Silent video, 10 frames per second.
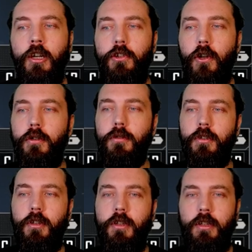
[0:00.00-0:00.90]
So
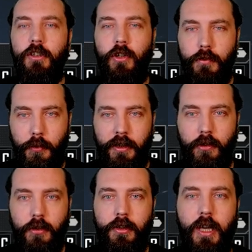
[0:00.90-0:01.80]
let's have a quick
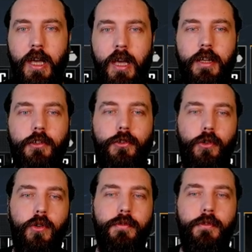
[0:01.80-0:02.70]
look at
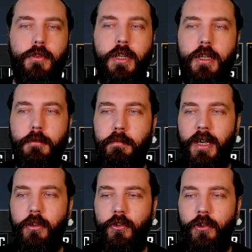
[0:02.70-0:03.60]
sort of the
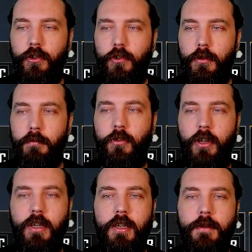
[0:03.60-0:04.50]
base systems
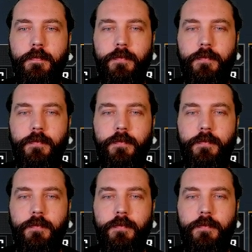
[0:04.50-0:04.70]
here